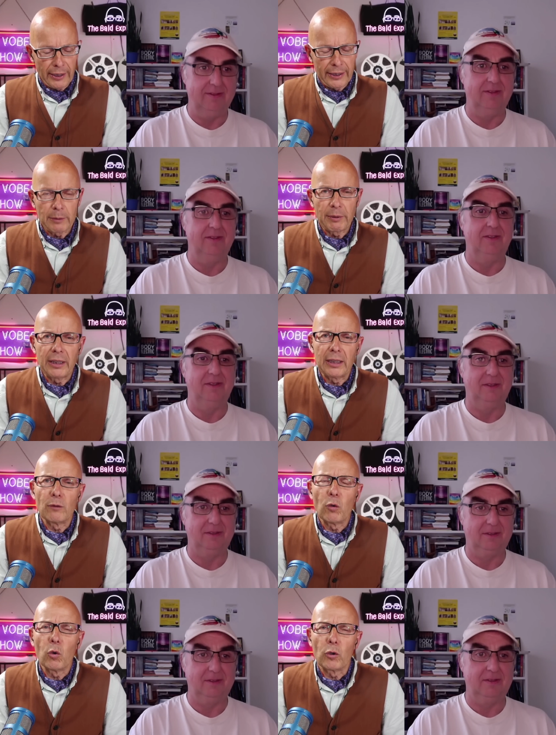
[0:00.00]
Speaker 1: rightly, at the
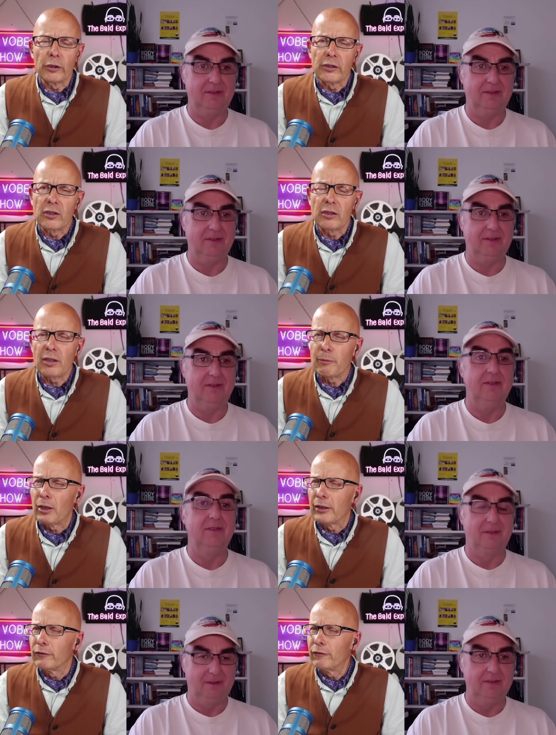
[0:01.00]
beginning of August,
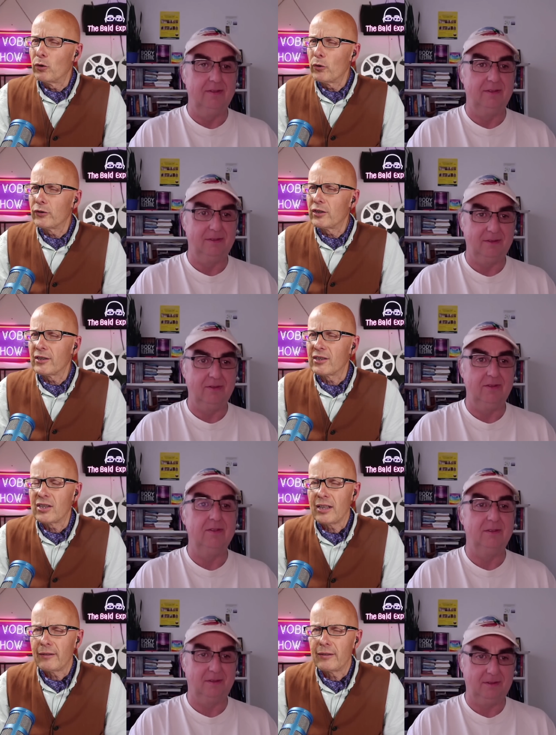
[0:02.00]
something like the 4th to the
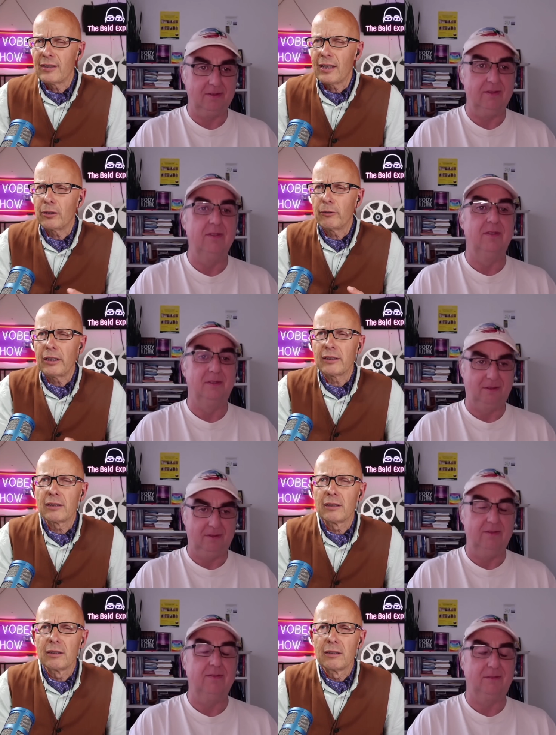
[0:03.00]
6th. Is that
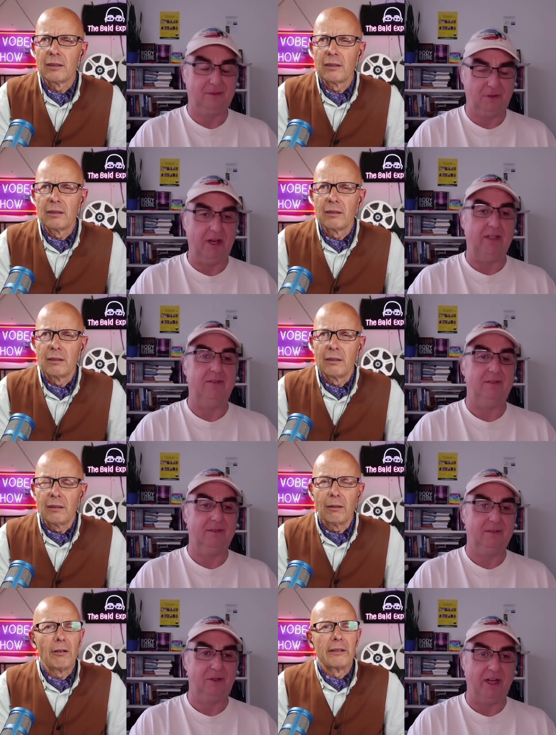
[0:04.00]
correct? Correct.
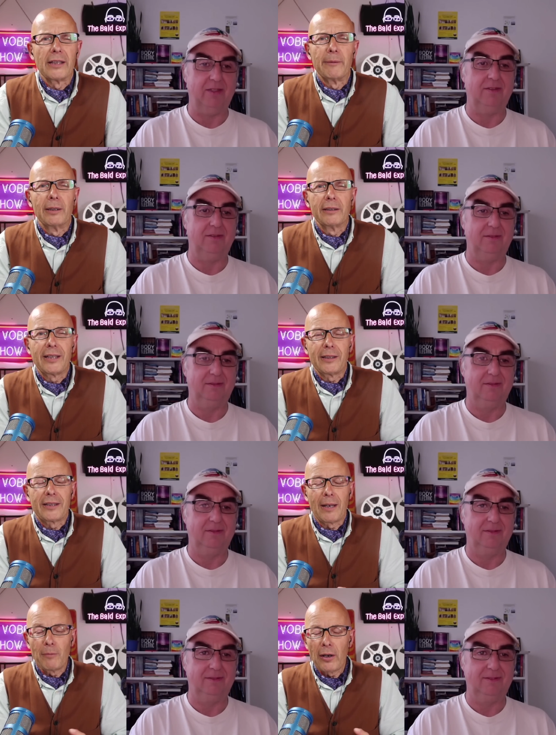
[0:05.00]
Correct. Oh, I've done,
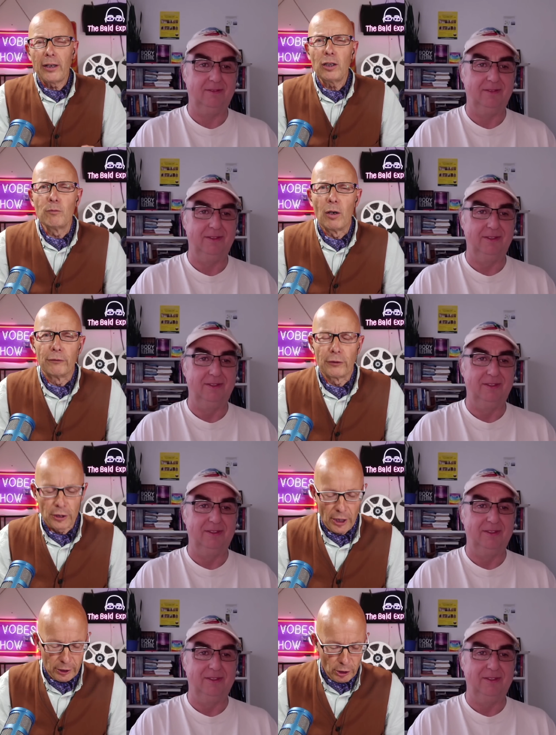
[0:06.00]
done my homework for
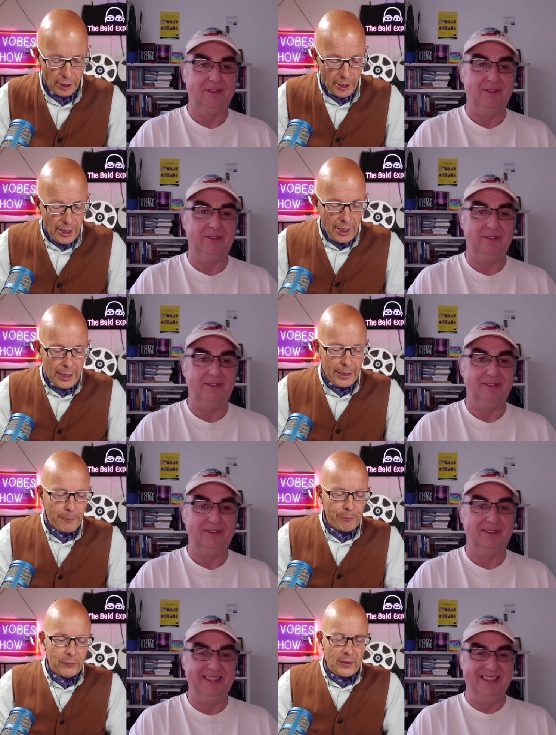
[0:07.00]
a change.
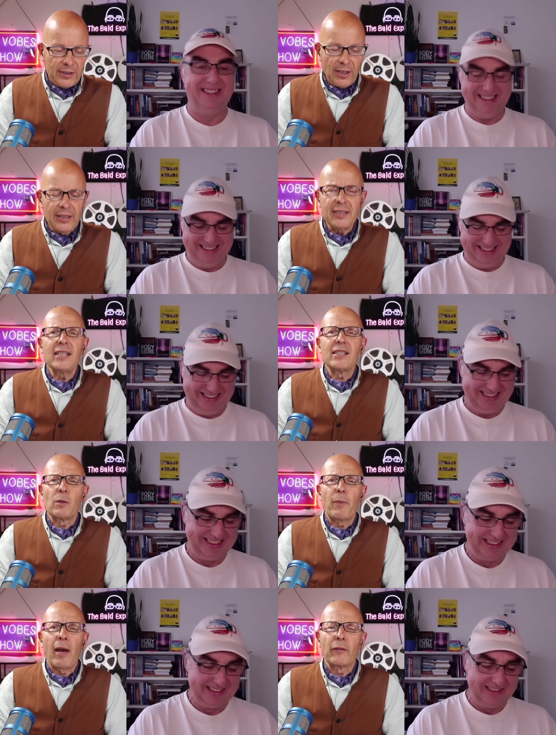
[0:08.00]
Um, so this
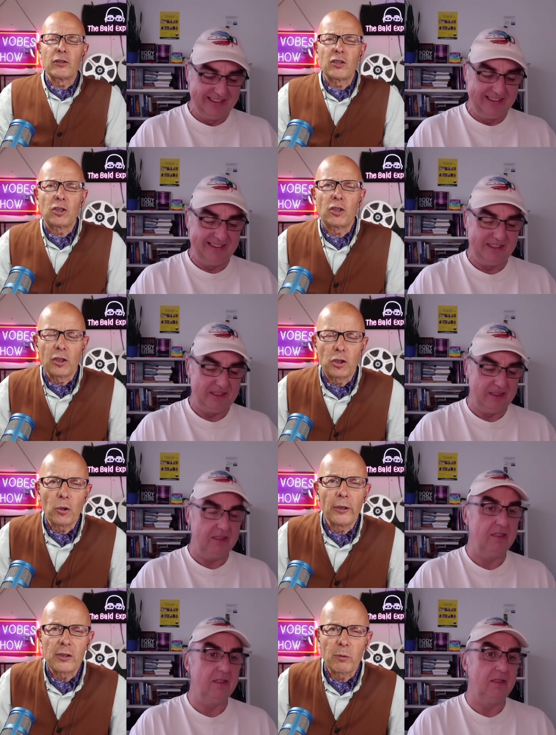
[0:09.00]
is about the the
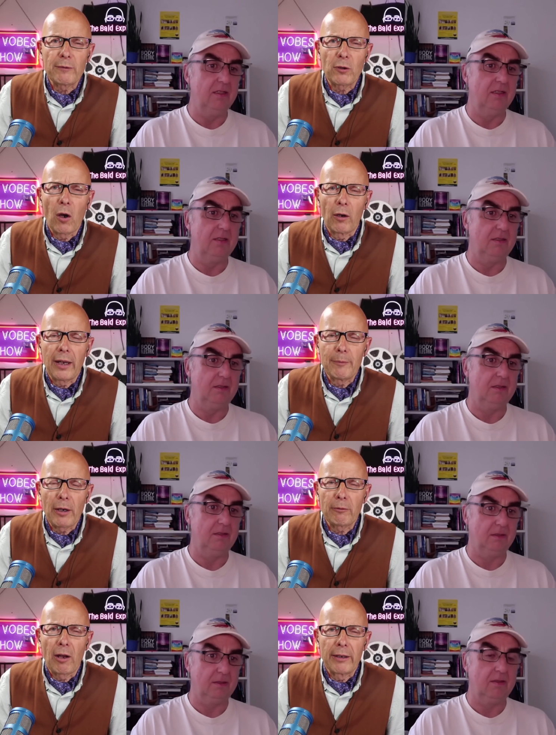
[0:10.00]
choice we've got. Am
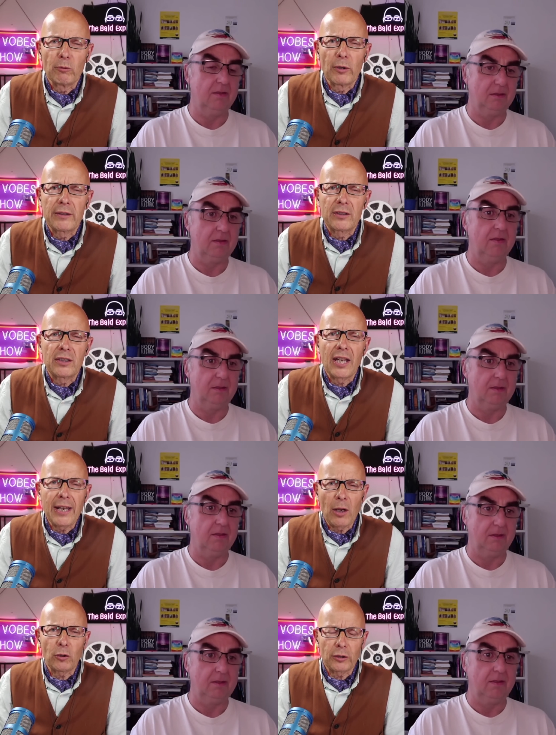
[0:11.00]
I right? With
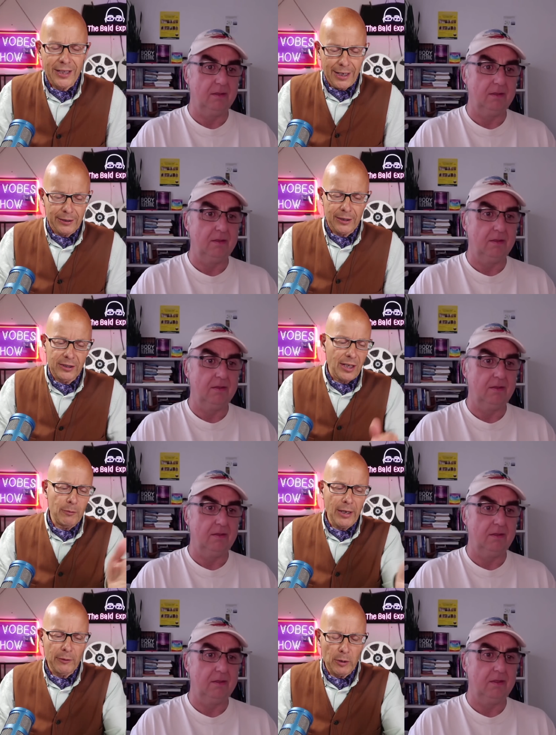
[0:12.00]
te-
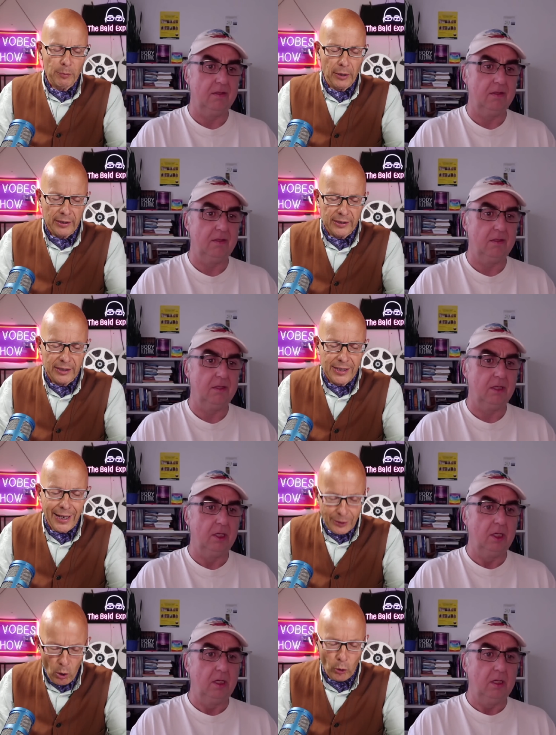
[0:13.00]
tell me how we pronounce that.
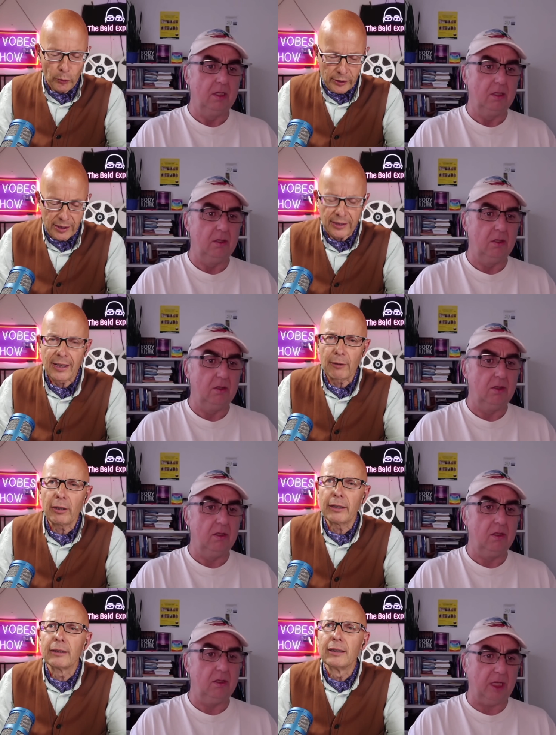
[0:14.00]
Technocracy. Is that
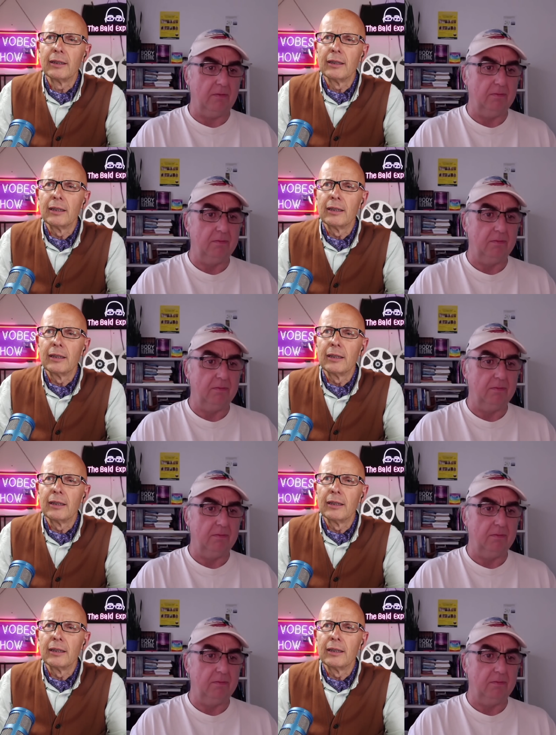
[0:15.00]
right? Yeah.